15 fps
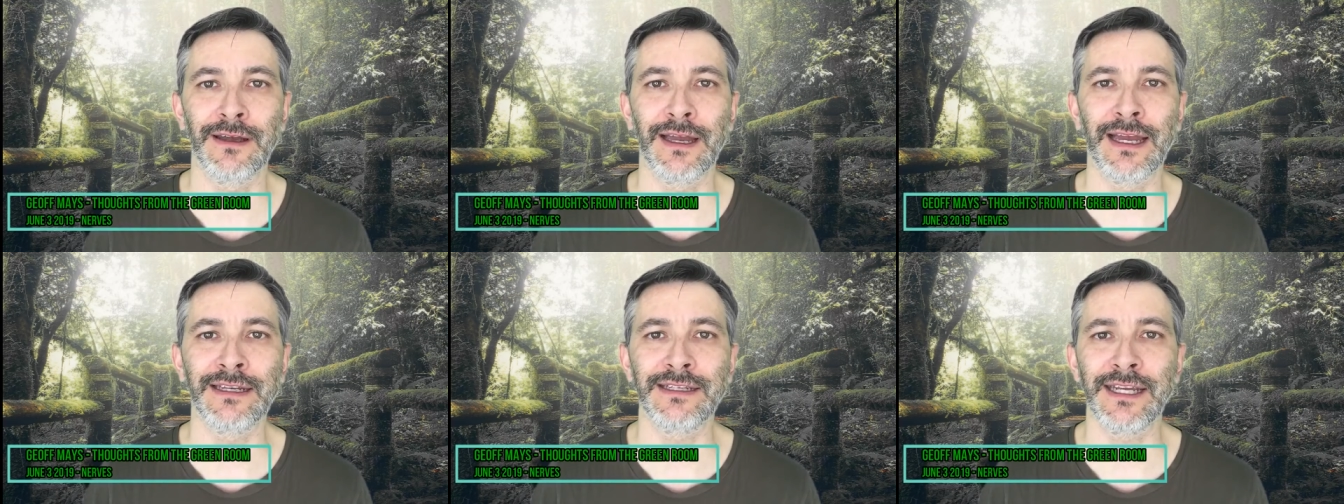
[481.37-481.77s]

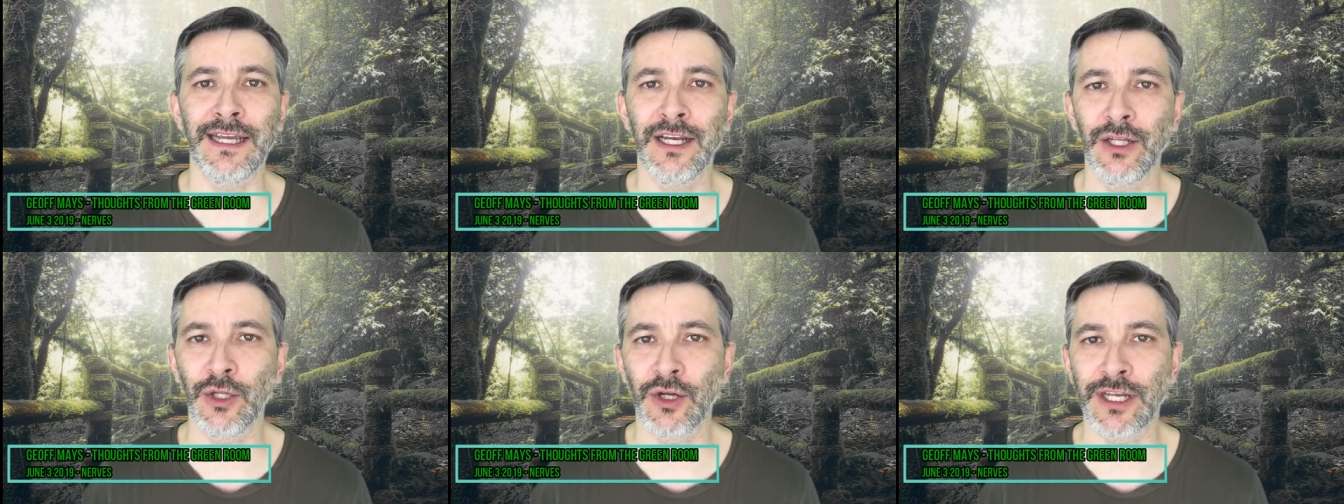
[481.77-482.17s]
And
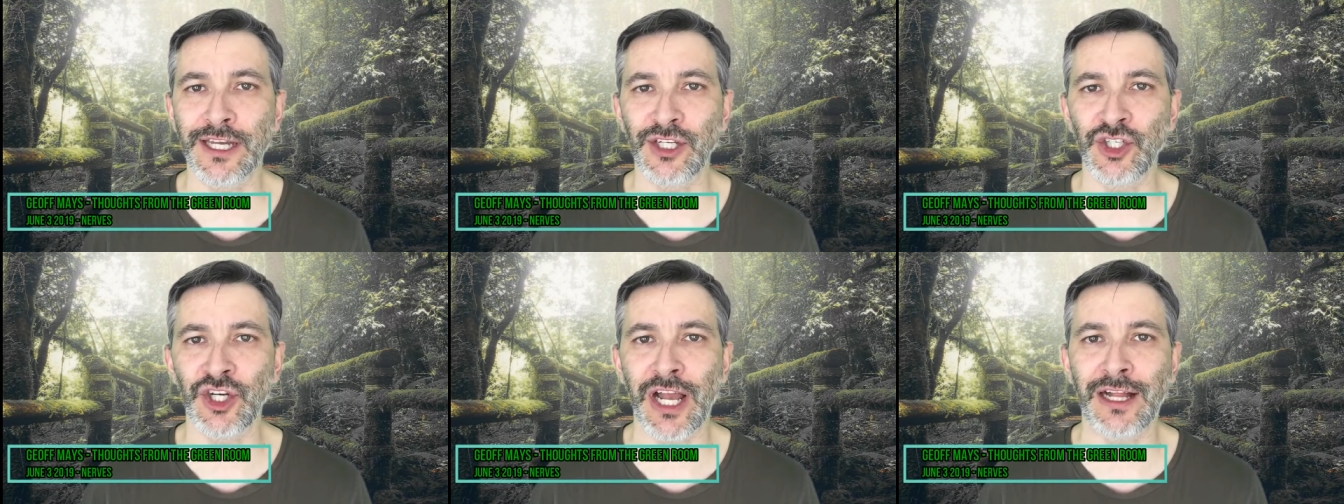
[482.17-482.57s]
take a look
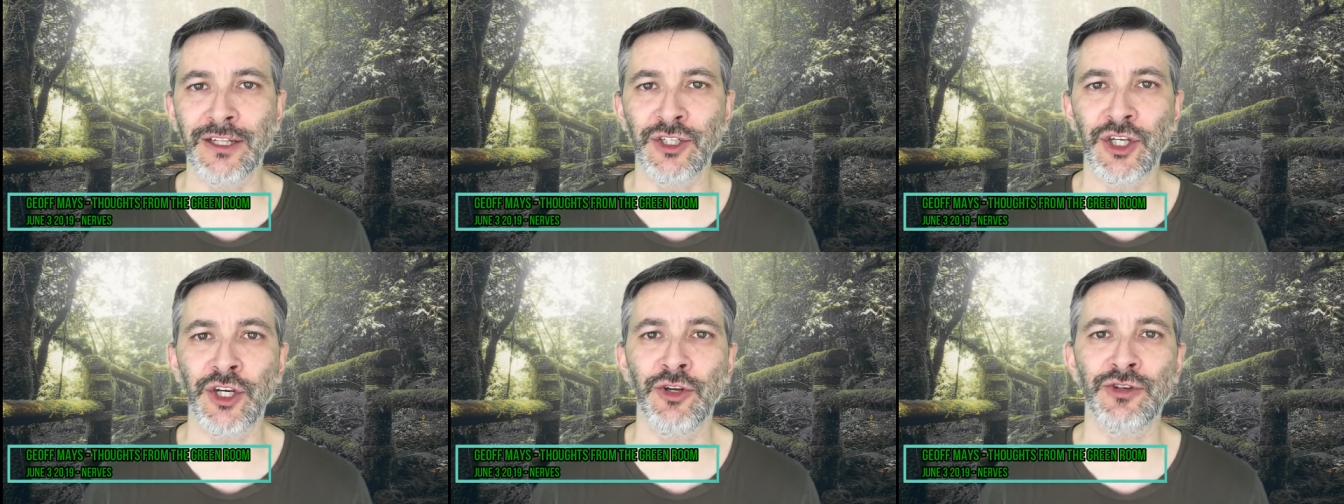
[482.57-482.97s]
at
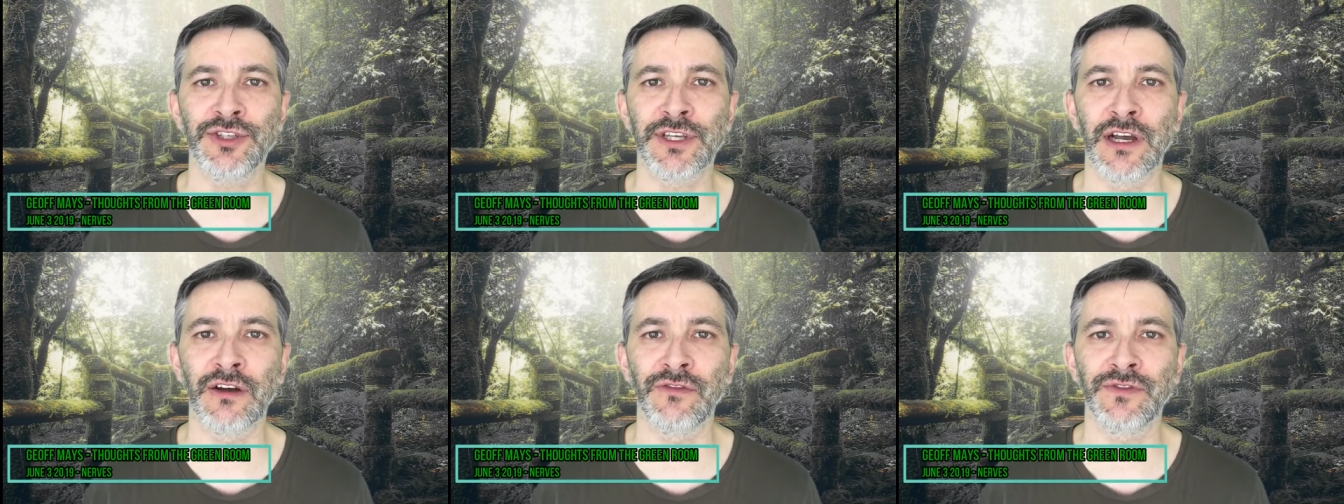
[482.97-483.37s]
challenging
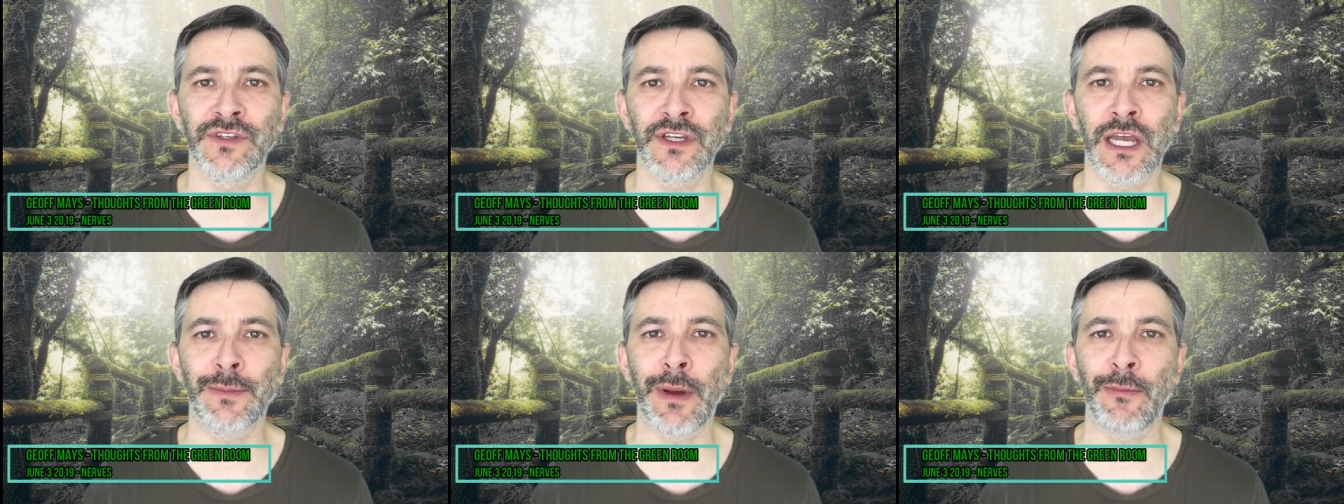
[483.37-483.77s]
yourself to
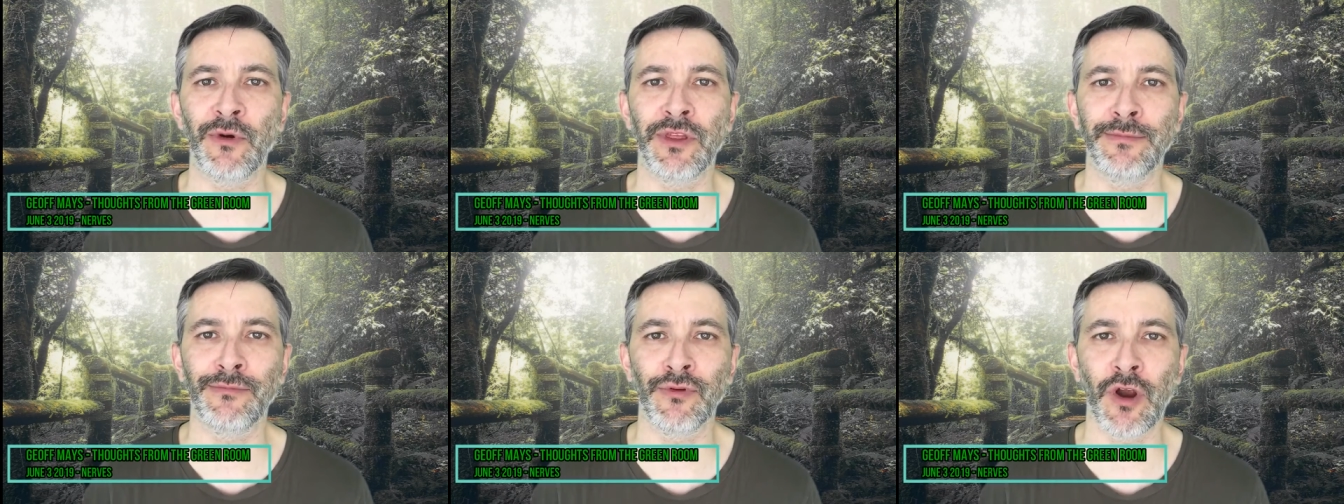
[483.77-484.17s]
come up
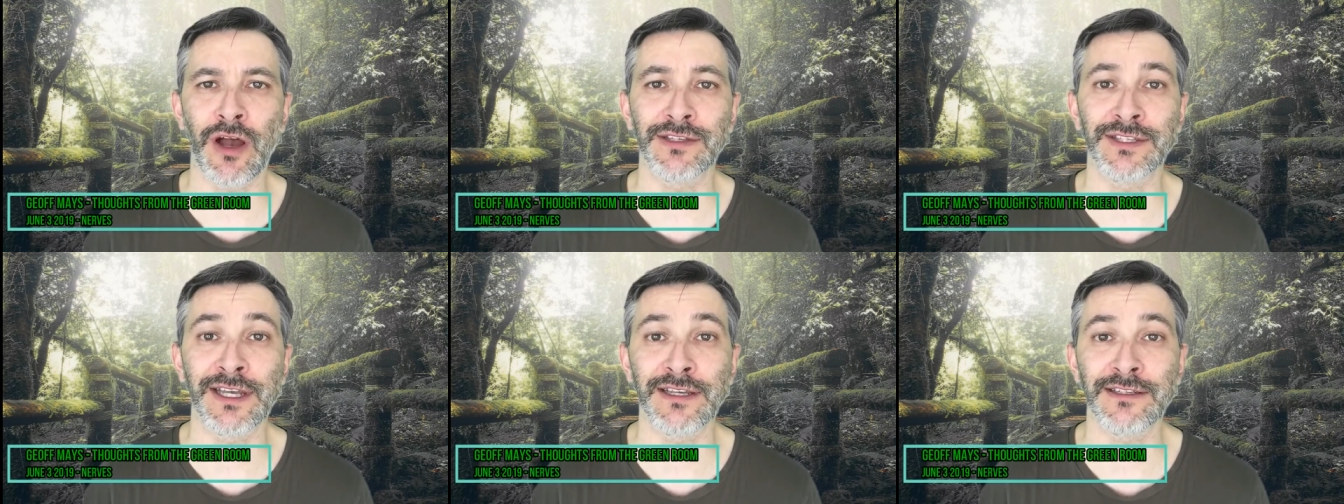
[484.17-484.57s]
with a
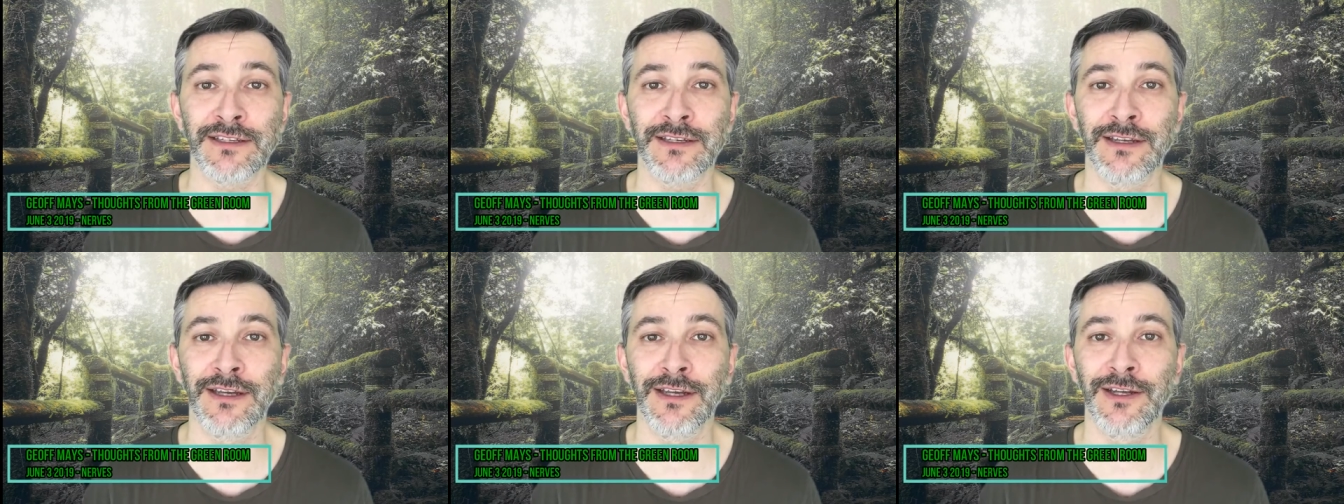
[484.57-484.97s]

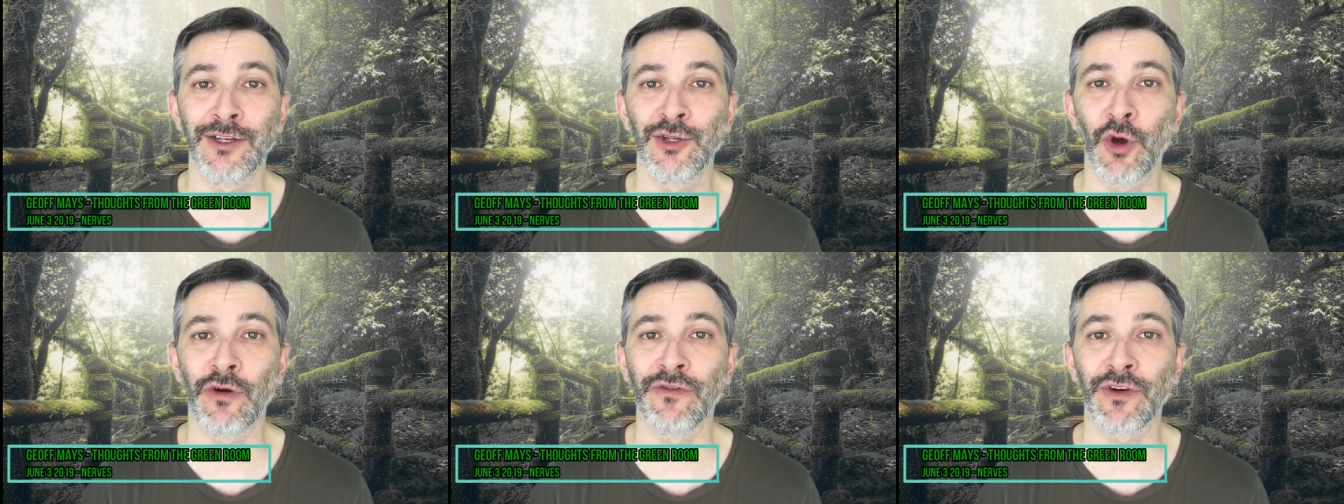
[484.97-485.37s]
process
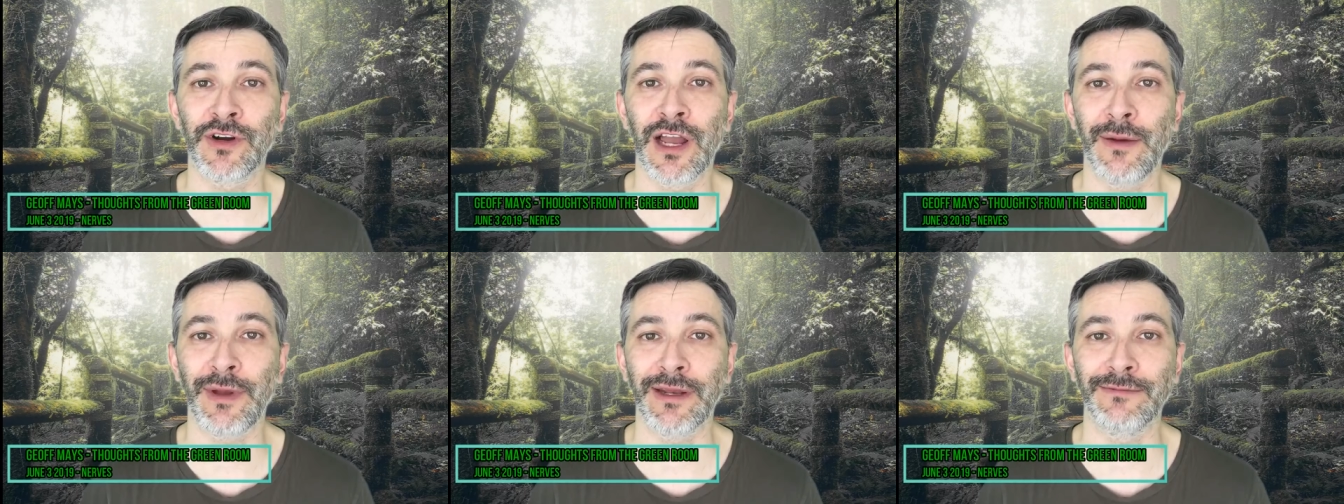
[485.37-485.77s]
to
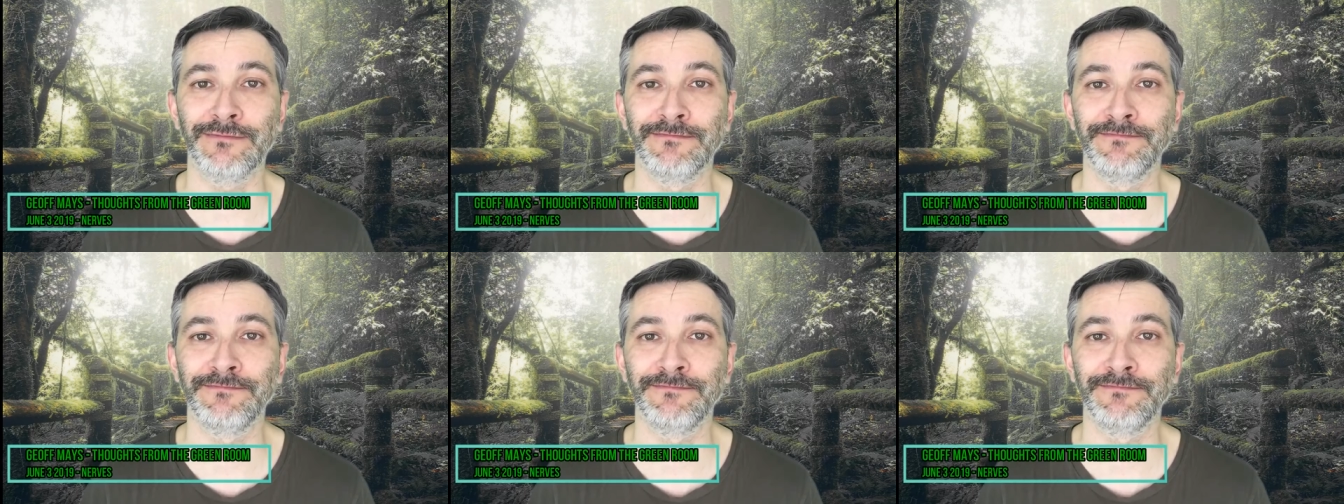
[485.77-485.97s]
overcome it,